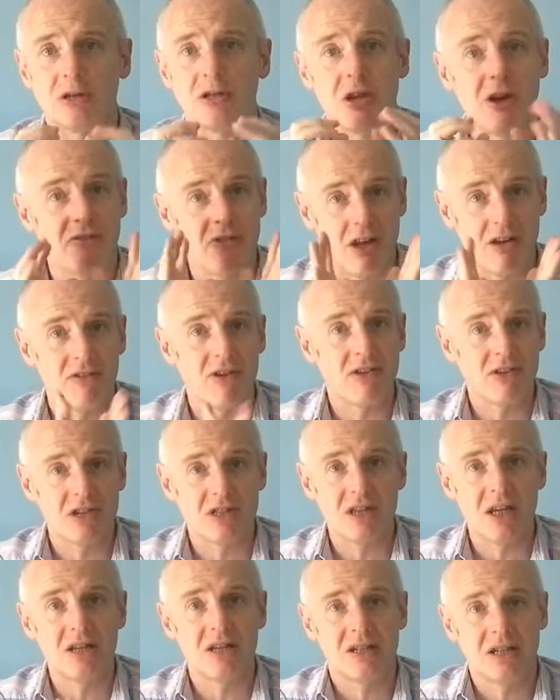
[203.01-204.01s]
so of
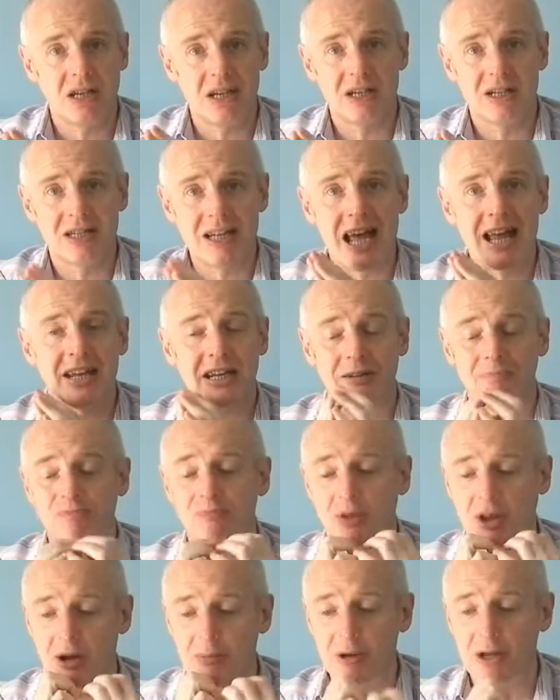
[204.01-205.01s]
acidity and
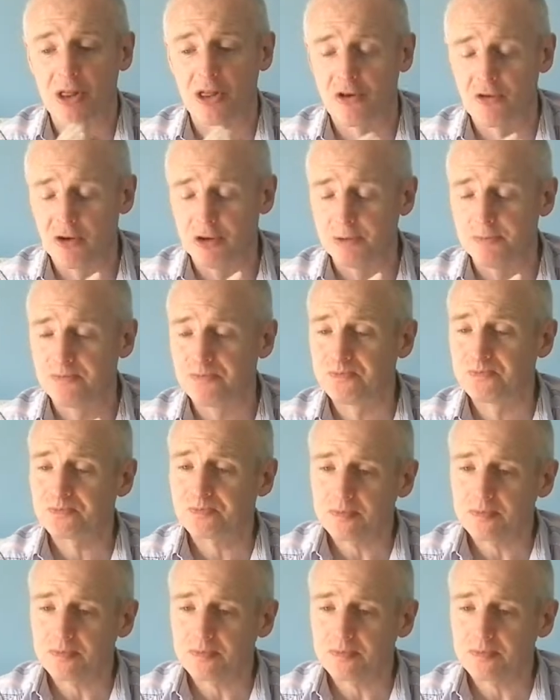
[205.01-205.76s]
tannin coming through.